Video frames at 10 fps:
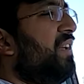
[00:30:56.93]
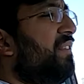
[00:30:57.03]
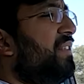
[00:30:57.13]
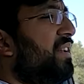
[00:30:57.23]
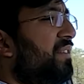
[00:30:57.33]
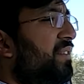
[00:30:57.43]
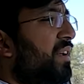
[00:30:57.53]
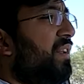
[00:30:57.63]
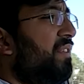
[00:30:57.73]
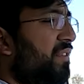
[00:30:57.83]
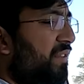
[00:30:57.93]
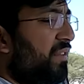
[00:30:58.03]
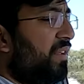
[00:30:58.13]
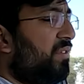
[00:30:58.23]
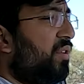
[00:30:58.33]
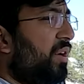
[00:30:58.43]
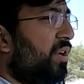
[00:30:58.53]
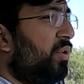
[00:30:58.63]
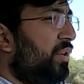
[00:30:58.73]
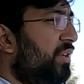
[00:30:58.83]
is that it's got a
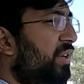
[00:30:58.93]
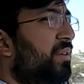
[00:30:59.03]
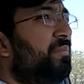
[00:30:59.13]
good